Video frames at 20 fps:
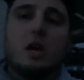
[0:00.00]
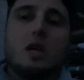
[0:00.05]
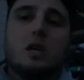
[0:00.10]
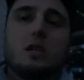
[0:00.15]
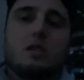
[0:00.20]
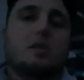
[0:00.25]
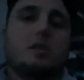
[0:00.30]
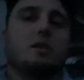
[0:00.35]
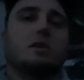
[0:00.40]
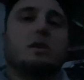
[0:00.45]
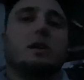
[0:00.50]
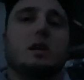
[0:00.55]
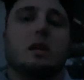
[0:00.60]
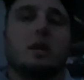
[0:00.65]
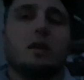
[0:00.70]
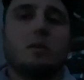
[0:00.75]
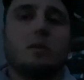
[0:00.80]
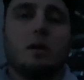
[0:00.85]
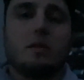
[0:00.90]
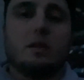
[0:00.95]
Still
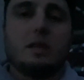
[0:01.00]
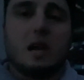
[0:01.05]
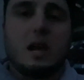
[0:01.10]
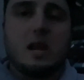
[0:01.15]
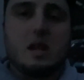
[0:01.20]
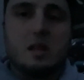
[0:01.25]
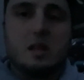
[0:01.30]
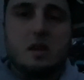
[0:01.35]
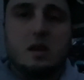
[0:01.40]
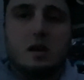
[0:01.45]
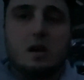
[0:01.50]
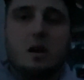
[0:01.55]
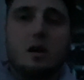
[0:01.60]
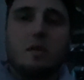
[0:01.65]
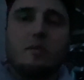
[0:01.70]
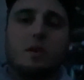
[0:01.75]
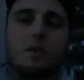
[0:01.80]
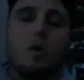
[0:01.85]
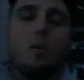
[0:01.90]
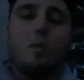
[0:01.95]
kicking around the idea
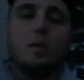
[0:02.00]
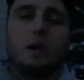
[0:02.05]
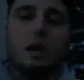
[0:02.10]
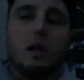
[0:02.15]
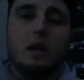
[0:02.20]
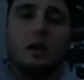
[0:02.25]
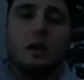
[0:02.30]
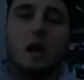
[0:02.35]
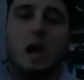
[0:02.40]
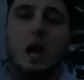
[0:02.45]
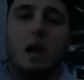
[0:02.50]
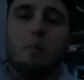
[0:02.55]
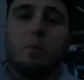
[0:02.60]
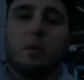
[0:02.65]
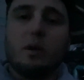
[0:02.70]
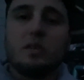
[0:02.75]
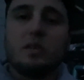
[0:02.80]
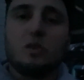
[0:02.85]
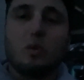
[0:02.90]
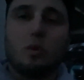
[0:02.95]
of going
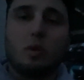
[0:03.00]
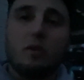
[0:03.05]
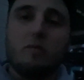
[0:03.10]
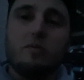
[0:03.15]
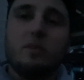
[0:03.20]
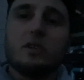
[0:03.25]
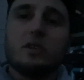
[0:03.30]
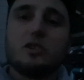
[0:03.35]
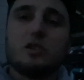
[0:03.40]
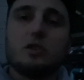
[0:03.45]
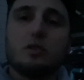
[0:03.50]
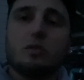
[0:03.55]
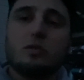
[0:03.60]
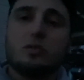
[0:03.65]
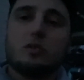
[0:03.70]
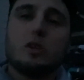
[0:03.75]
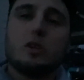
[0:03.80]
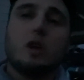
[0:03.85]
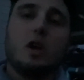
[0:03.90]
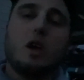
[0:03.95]
hybrids or conventionals.